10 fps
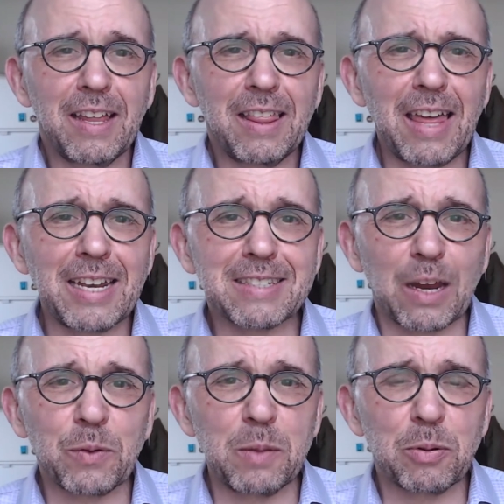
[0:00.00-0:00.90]
then it's
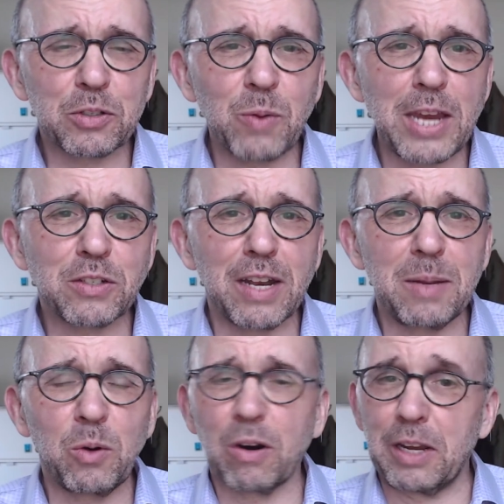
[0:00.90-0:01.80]
not really persuasion anymore.